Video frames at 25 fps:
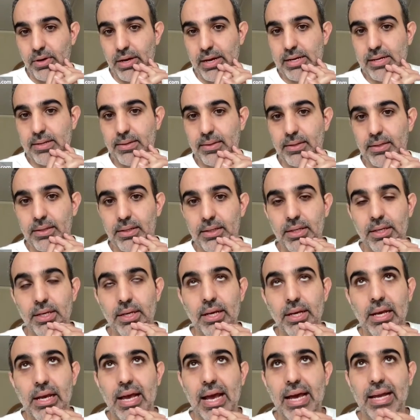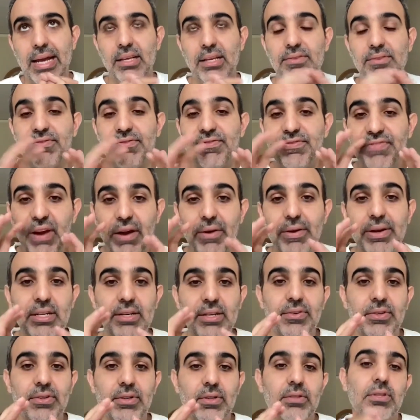right? And it's very
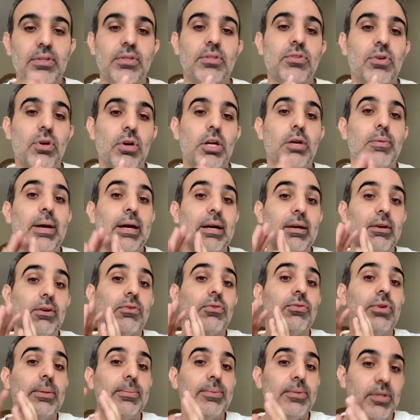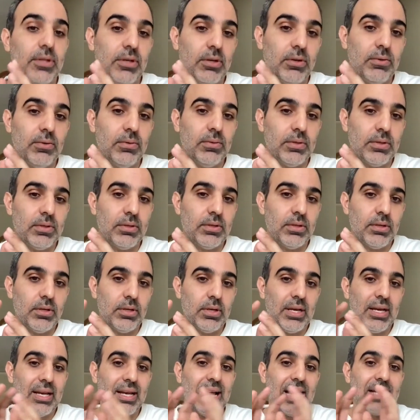difficult to talk about crypto
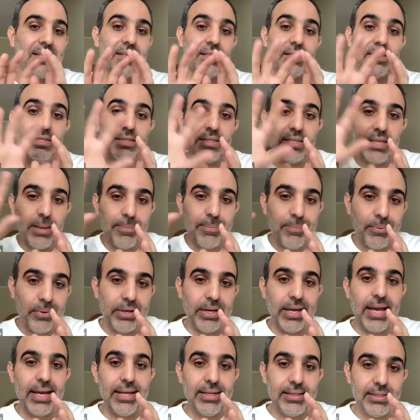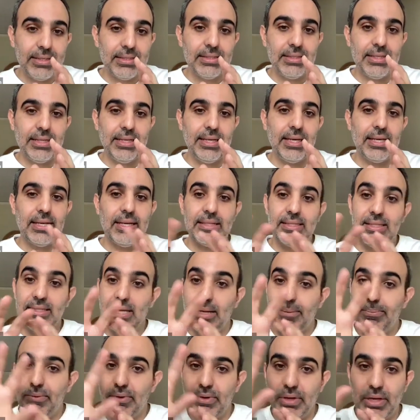as a separate entity and a
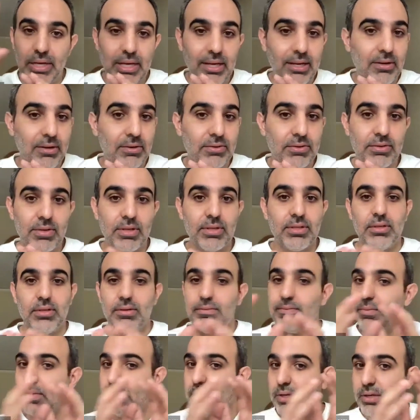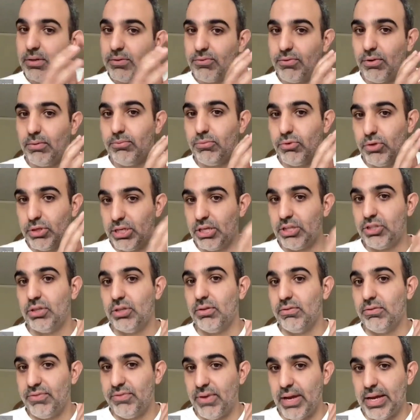separate ecosystem from
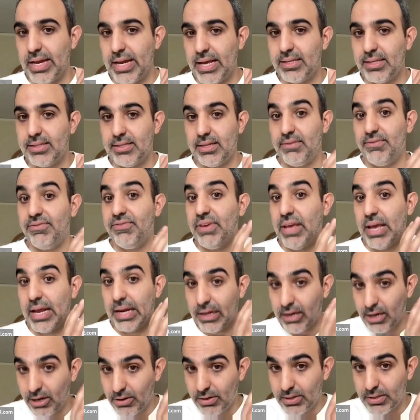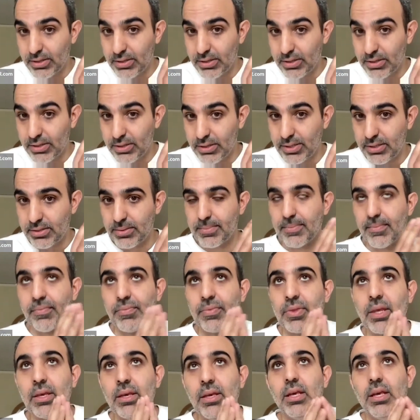traditional finance and fiat currencies.
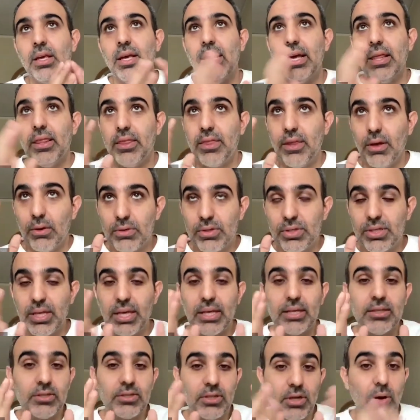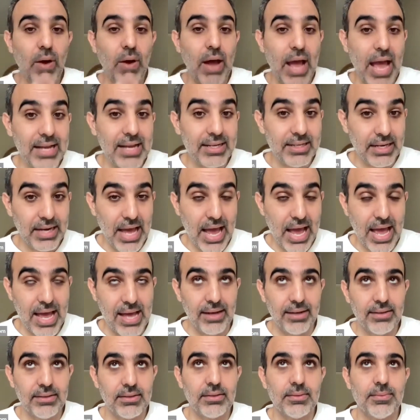Those things go hand in
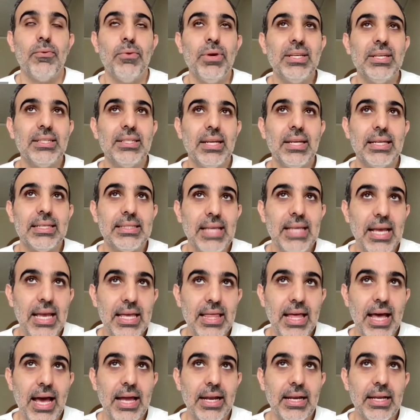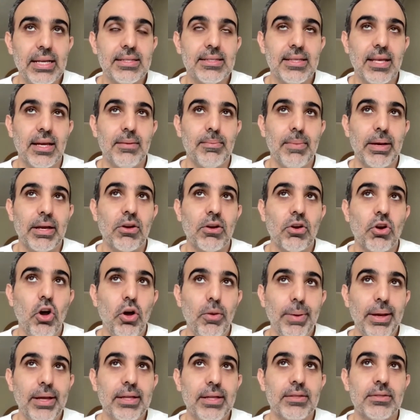hand. And the reason I say that is that my
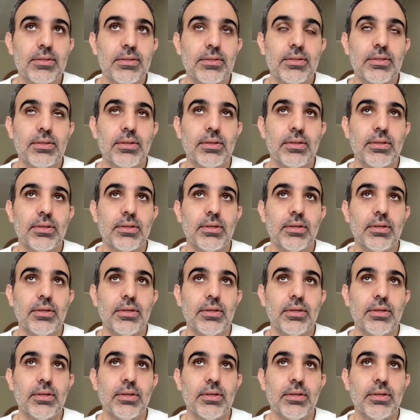comments